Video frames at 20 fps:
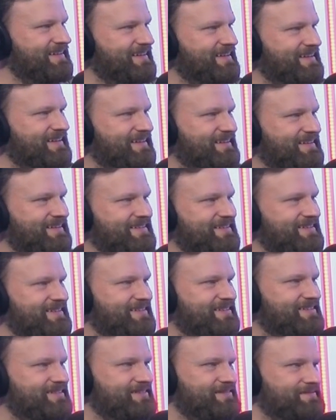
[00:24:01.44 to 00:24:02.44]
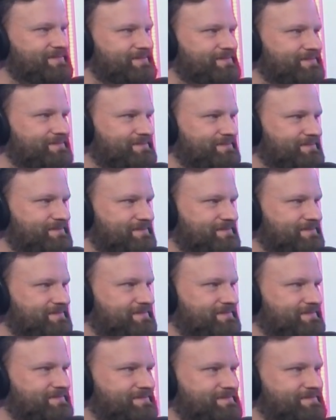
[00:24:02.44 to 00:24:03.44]

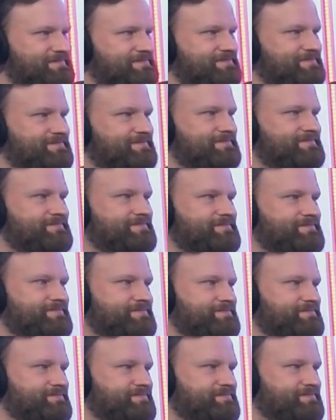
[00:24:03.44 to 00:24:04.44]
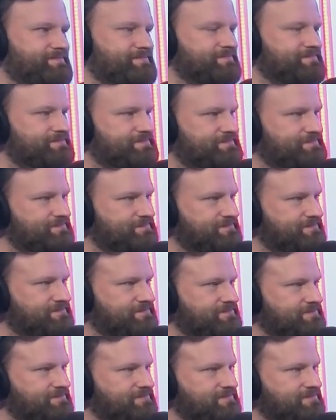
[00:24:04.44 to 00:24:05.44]

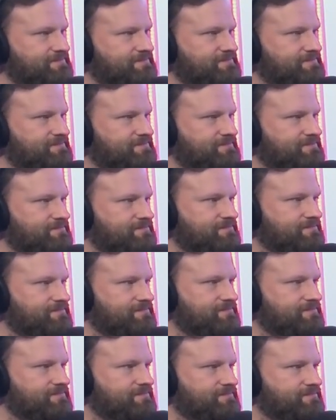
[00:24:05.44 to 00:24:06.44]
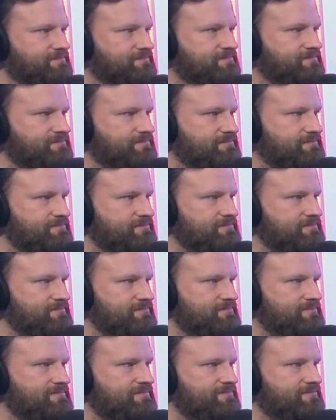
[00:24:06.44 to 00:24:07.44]

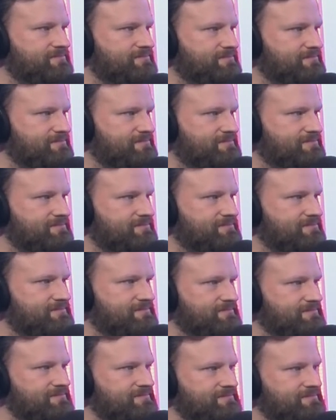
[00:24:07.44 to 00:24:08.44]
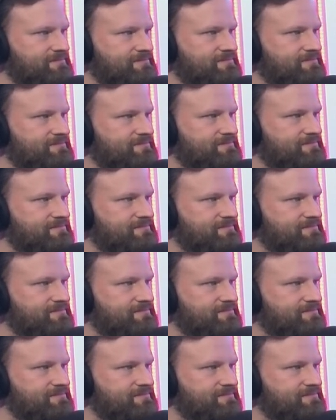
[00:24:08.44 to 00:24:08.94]
The person shown says nothing.